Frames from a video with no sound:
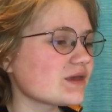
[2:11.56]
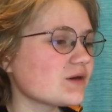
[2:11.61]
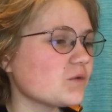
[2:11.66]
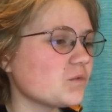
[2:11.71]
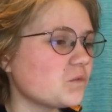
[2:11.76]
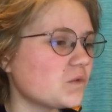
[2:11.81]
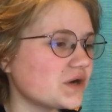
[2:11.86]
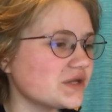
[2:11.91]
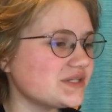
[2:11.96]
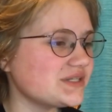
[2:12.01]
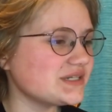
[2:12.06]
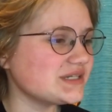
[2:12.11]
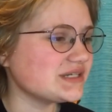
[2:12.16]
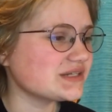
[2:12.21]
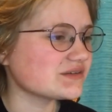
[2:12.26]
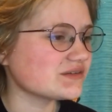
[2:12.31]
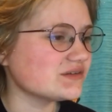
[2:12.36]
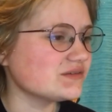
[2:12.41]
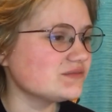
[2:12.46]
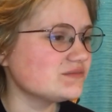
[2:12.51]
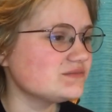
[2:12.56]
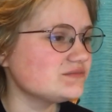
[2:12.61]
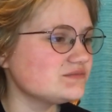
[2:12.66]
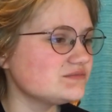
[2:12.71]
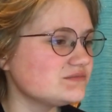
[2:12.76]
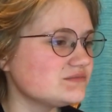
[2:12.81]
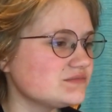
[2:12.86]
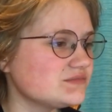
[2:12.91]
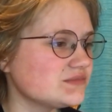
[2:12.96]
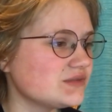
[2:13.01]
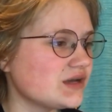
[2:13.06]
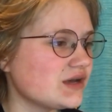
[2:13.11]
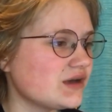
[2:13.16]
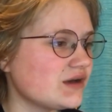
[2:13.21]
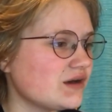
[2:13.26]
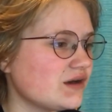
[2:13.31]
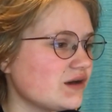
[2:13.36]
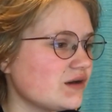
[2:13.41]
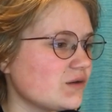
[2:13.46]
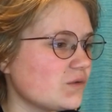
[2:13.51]
1 needle.
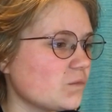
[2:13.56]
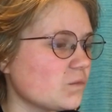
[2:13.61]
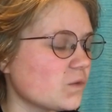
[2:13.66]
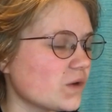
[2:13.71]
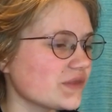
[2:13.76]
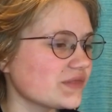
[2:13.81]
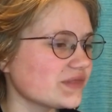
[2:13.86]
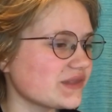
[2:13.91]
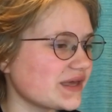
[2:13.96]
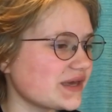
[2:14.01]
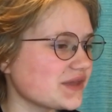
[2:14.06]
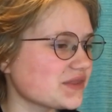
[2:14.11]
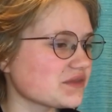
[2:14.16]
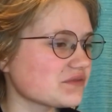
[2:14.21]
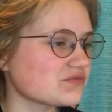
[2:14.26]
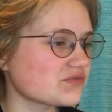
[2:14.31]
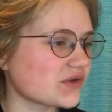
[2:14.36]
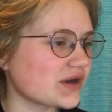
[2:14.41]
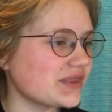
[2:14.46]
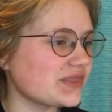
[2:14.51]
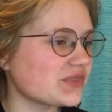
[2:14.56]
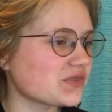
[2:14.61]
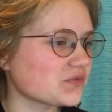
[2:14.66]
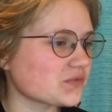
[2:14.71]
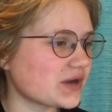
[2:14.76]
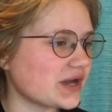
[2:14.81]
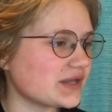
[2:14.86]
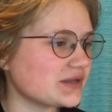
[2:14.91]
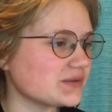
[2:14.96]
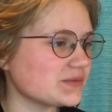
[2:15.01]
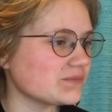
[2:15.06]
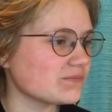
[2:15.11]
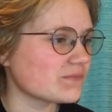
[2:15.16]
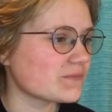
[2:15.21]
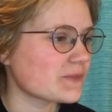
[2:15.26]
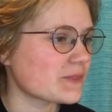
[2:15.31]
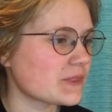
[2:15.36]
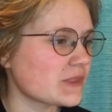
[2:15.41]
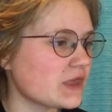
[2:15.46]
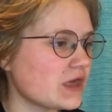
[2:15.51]
1 length of red thread.
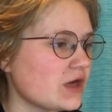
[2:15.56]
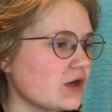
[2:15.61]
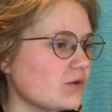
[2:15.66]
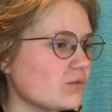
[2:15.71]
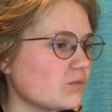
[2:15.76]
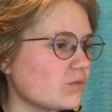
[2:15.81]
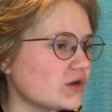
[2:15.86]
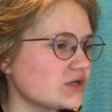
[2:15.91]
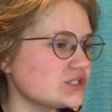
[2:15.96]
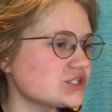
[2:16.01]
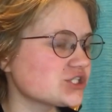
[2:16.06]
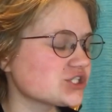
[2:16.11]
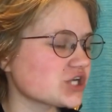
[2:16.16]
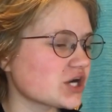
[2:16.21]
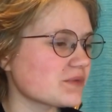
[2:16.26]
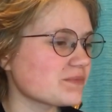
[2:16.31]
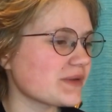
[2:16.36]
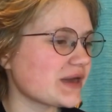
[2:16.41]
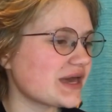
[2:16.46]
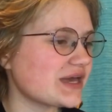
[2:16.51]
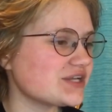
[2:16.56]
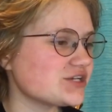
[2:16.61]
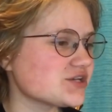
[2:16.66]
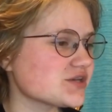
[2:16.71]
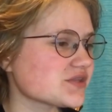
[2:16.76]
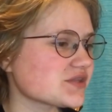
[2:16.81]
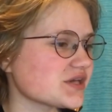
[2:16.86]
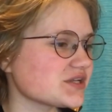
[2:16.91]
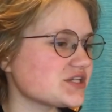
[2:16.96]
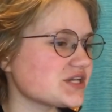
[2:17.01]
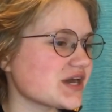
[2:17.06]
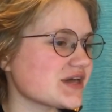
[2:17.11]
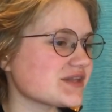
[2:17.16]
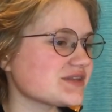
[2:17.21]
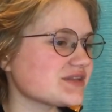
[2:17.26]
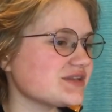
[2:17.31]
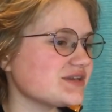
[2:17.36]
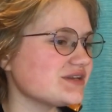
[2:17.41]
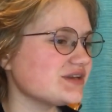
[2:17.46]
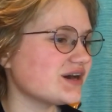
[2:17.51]
1 sharp edge, such
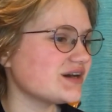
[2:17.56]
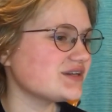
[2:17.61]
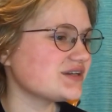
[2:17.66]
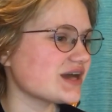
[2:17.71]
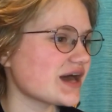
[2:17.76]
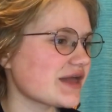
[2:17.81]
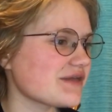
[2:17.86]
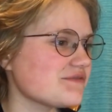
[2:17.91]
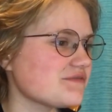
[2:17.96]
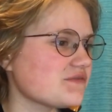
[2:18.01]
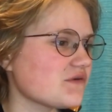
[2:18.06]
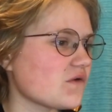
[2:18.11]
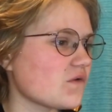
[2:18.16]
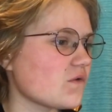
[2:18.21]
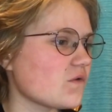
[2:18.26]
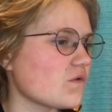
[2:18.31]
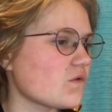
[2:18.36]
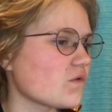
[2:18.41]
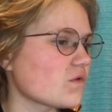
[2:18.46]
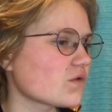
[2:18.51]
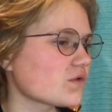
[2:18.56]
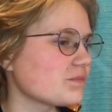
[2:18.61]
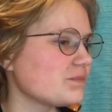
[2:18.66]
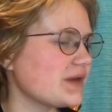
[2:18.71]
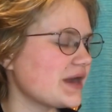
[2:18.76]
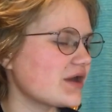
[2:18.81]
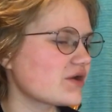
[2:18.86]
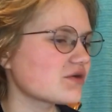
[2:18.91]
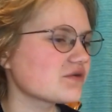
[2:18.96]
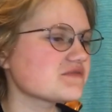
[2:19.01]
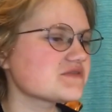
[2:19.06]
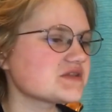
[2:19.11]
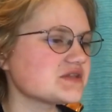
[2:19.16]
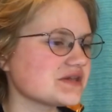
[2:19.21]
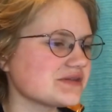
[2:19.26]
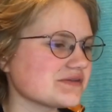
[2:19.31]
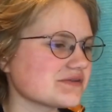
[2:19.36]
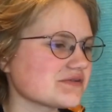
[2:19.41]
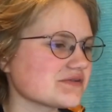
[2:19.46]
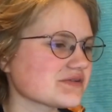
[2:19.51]
as a knife or pair of
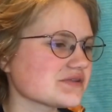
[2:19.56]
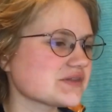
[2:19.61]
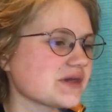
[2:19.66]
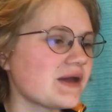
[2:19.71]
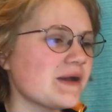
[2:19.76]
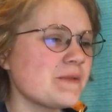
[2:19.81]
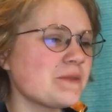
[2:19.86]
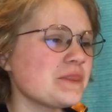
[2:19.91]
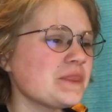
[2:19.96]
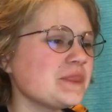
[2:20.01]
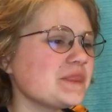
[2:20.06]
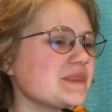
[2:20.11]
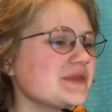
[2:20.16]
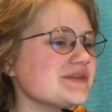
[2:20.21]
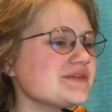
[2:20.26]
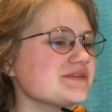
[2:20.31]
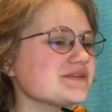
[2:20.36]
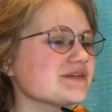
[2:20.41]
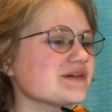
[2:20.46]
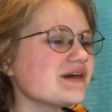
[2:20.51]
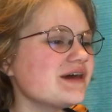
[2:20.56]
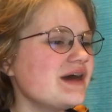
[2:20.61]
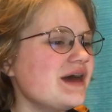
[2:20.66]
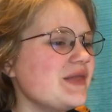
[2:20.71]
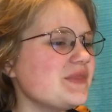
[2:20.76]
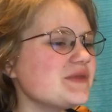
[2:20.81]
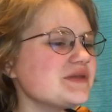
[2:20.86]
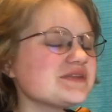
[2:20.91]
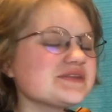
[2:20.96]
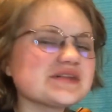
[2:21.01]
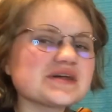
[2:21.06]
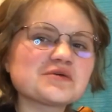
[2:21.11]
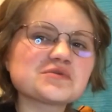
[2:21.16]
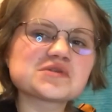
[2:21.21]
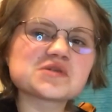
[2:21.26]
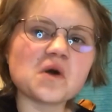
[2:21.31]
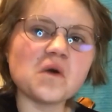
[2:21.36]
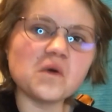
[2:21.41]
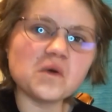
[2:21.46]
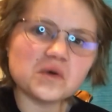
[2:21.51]
scissors. This
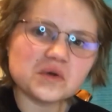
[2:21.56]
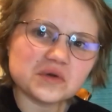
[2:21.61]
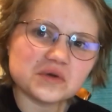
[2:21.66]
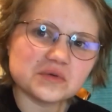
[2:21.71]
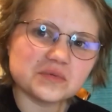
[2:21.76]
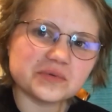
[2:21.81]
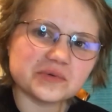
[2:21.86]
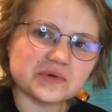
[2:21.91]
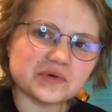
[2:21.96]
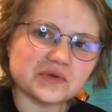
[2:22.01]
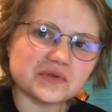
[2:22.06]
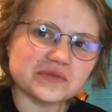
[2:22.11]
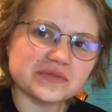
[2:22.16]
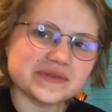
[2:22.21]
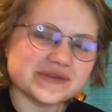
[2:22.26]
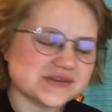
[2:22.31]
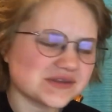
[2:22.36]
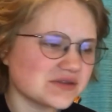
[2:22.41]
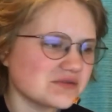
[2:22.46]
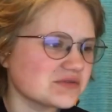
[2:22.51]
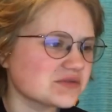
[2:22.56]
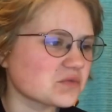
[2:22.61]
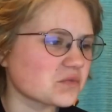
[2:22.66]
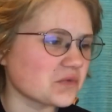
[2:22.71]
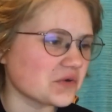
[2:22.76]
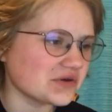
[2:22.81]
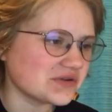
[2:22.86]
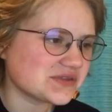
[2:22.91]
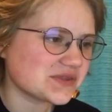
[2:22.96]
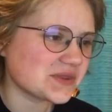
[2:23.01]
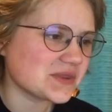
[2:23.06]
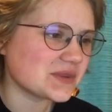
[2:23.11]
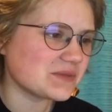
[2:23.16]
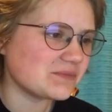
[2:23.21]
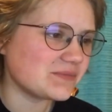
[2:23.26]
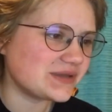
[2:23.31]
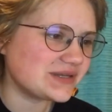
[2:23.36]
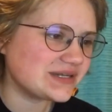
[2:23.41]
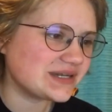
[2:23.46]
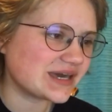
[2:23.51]
sounds horrible. This sounds worse than the
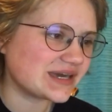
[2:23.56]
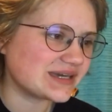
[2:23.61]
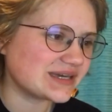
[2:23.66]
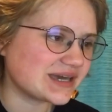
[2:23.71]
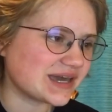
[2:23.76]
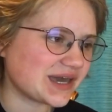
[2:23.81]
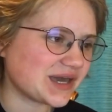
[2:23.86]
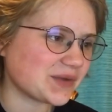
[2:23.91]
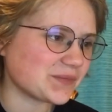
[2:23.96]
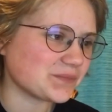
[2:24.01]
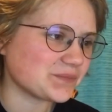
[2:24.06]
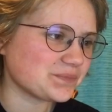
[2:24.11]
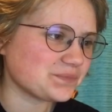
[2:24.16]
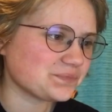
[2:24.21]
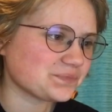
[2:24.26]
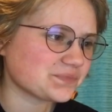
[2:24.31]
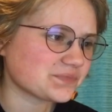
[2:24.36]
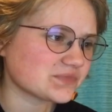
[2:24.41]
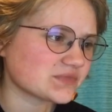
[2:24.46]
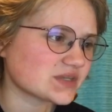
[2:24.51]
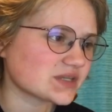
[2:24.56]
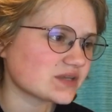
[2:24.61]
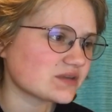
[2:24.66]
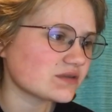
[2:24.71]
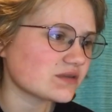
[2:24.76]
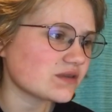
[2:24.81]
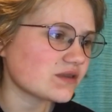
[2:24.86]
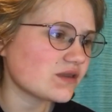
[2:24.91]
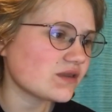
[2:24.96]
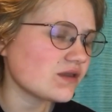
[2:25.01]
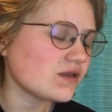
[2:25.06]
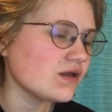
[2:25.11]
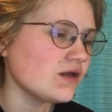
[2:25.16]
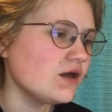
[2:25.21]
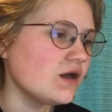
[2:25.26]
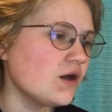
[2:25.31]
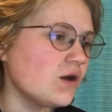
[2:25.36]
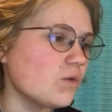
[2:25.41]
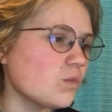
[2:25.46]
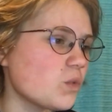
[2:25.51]
Midnight Game.
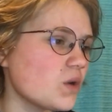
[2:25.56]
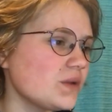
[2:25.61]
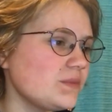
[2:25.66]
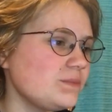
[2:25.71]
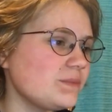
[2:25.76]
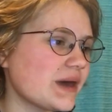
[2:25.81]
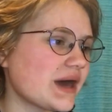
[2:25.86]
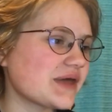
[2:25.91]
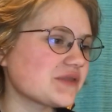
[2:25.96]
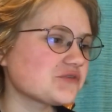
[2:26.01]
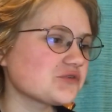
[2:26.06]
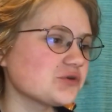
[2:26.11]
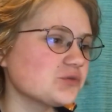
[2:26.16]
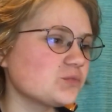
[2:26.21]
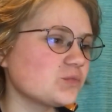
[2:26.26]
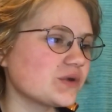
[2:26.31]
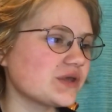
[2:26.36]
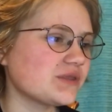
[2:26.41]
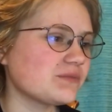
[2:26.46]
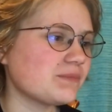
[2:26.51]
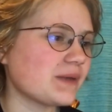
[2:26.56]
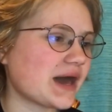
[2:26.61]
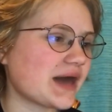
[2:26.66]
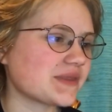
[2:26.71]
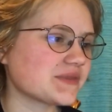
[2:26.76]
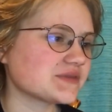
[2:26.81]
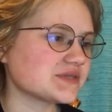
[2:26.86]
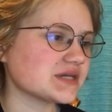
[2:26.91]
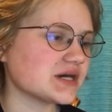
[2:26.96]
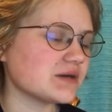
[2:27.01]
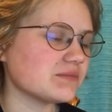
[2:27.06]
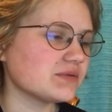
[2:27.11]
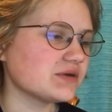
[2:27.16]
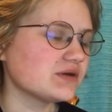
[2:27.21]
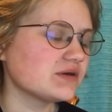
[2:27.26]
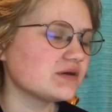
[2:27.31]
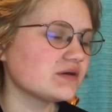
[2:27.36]
1 bathroom with bathtub.